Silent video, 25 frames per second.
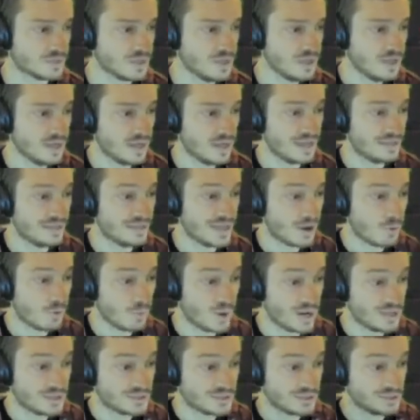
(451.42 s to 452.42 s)
And that
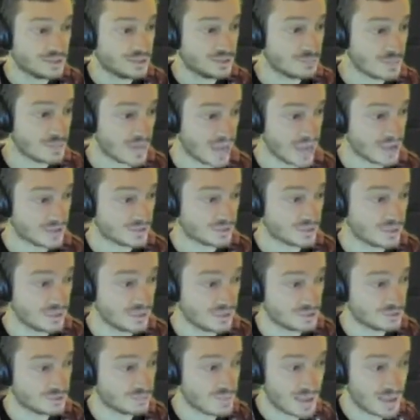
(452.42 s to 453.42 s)
wasted capacity
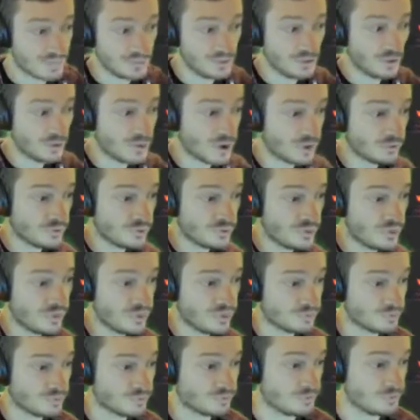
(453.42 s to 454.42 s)
because maybe you only
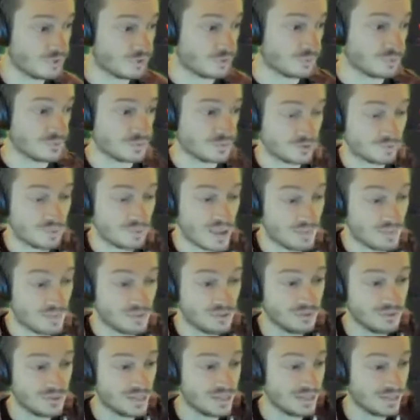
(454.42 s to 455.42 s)
needed performance, or maybe
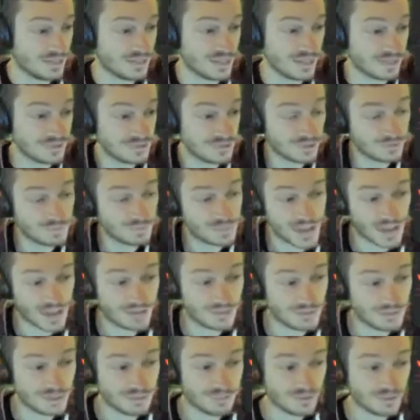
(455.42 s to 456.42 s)
you needed that
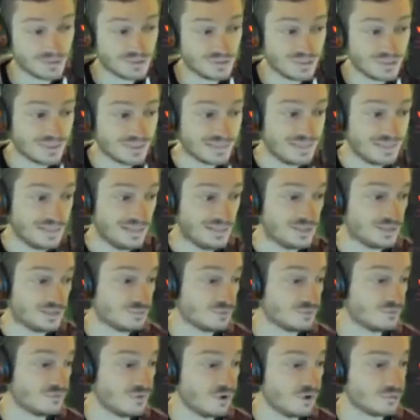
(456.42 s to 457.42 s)
capacity, but you didn't need the
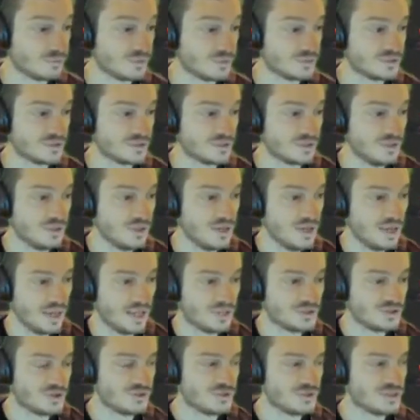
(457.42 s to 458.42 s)
performance.
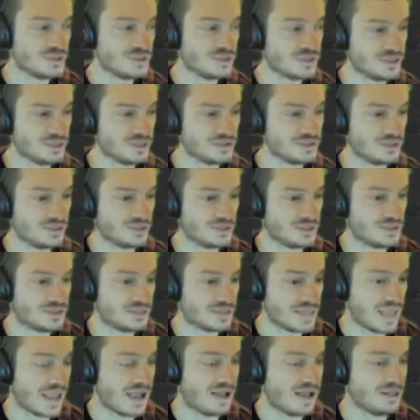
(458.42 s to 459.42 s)
And so these things didn't
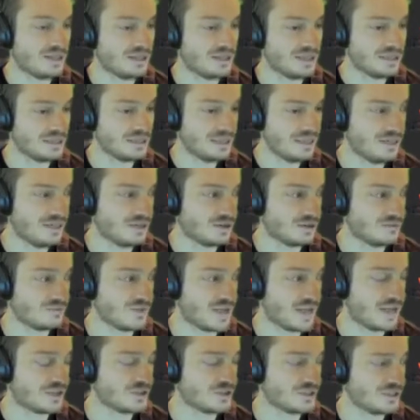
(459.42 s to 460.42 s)
scale in a linear
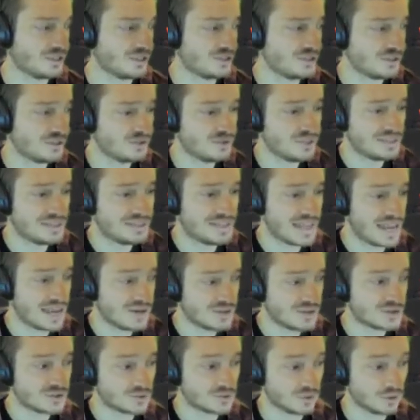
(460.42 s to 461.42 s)
fashion. And so the
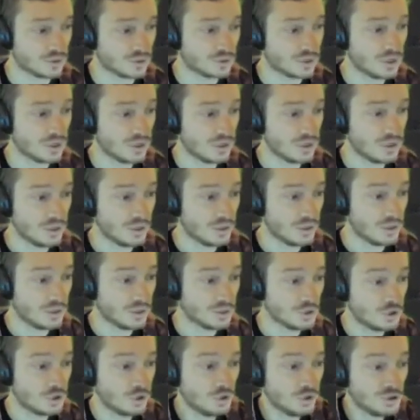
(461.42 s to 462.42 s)
data store
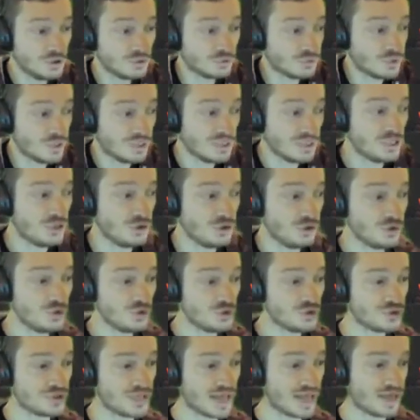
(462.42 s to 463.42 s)
couldn't really
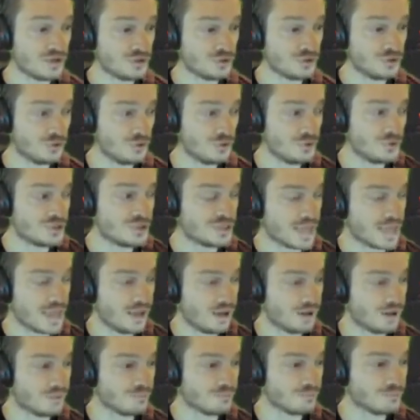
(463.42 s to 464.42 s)
use that new
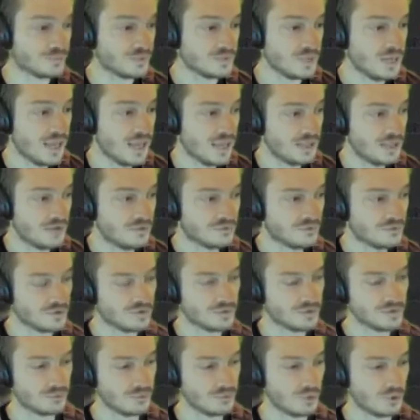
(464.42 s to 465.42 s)
scale. And
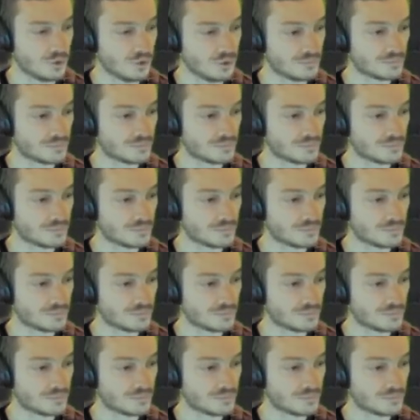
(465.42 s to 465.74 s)
furthermore,